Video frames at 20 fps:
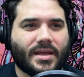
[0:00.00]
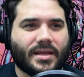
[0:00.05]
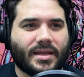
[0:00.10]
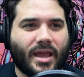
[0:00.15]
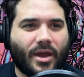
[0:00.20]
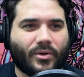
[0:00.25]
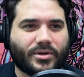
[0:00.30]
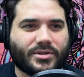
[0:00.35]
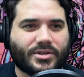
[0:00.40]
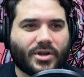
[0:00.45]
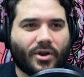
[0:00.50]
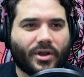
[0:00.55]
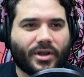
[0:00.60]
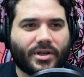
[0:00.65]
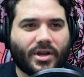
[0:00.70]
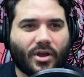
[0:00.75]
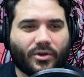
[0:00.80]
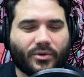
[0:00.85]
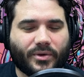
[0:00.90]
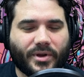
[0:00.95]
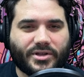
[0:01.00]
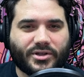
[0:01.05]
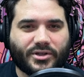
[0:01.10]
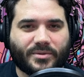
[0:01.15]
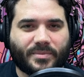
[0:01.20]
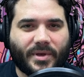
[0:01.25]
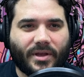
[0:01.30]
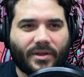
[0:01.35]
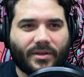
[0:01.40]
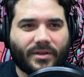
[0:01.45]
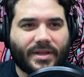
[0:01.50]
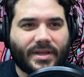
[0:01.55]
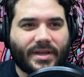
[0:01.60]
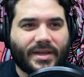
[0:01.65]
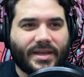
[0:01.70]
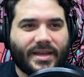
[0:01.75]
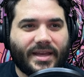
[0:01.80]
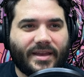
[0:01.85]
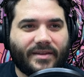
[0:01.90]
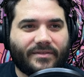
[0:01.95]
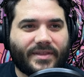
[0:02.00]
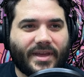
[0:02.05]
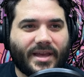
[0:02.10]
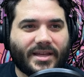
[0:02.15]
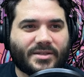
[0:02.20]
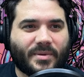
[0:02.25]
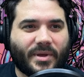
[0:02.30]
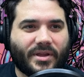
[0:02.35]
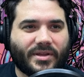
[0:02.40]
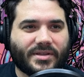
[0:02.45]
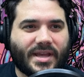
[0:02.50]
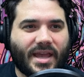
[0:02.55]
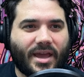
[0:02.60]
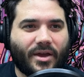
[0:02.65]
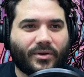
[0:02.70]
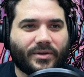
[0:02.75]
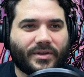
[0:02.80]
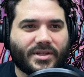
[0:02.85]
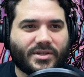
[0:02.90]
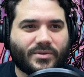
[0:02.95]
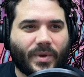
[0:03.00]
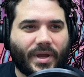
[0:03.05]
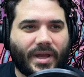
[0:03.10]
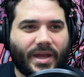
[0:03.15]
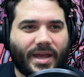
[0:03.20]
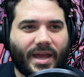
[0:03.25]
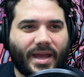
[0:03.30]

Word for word: Counter target non-creature spell. If that spell is countered this way,